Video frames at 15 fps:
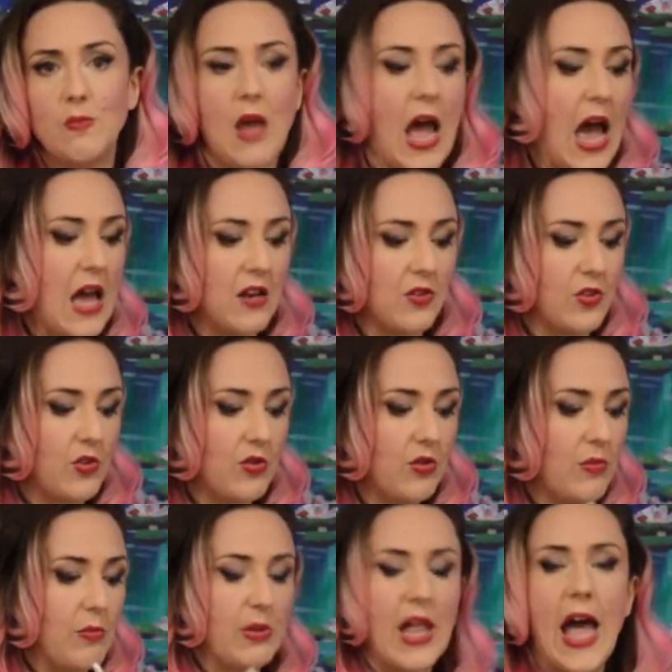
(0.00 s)
add a
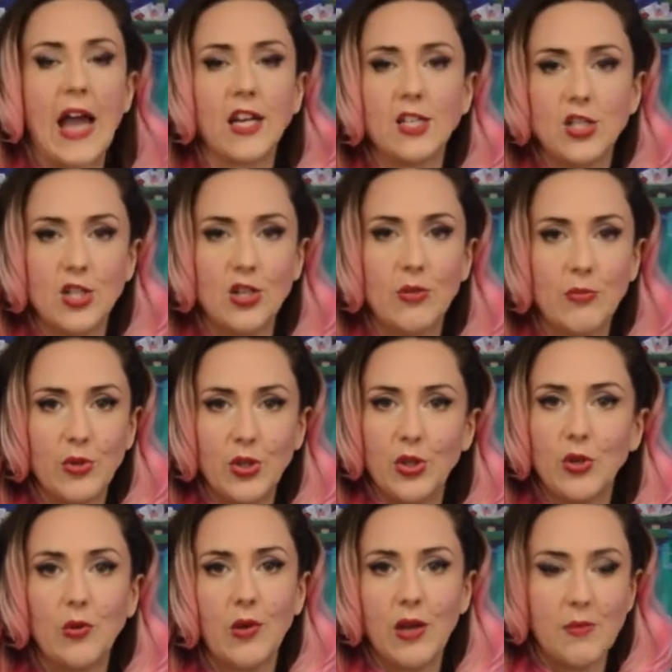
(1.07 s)
little black to your
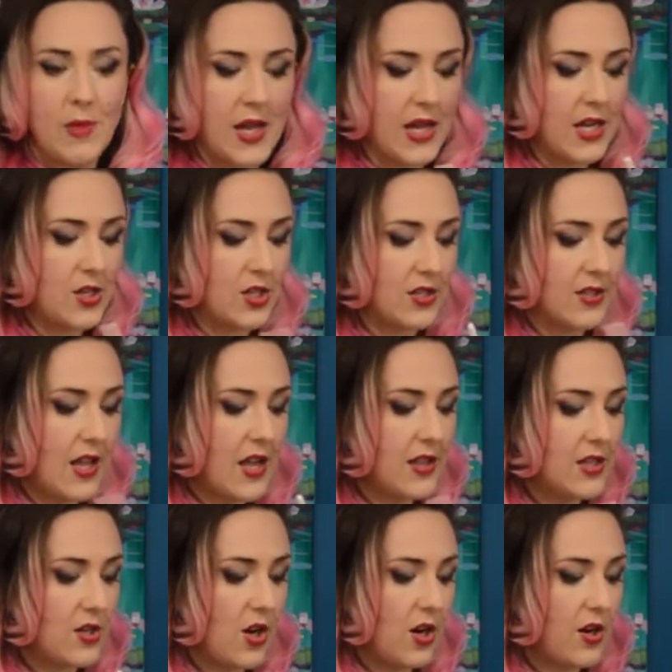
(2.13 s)
blue and make it just slightly
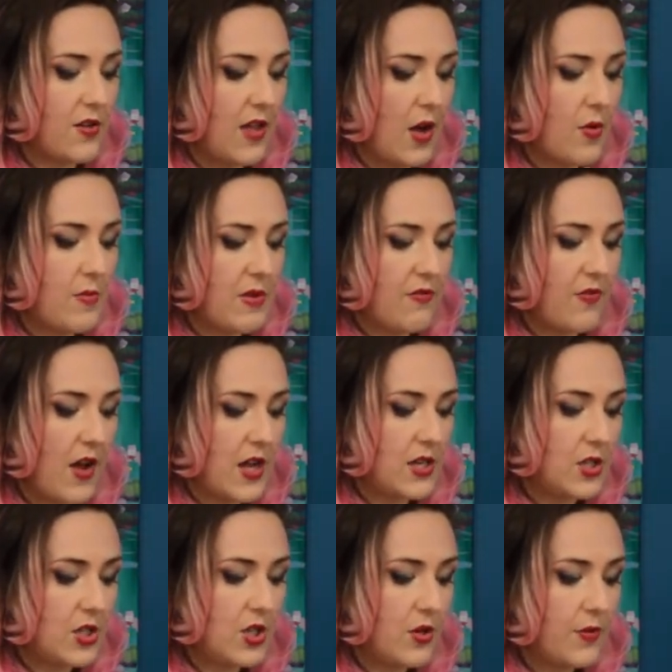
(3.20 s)
darker. That would be fine
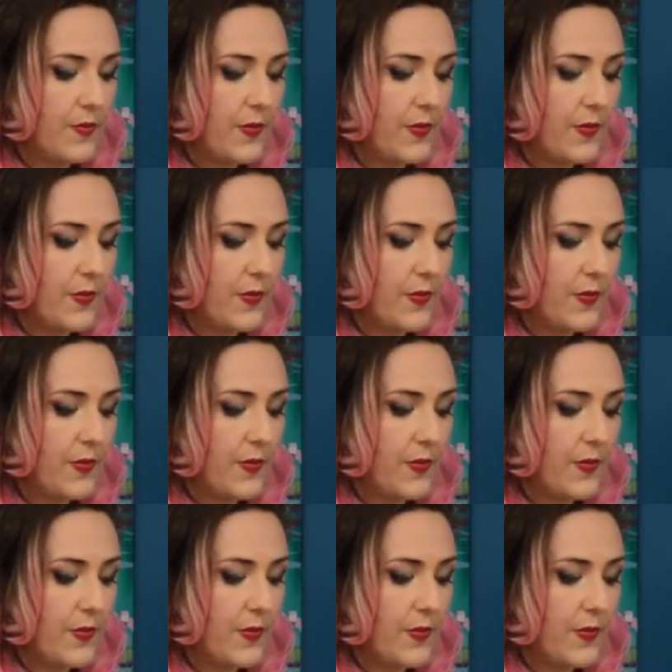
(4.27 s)
too.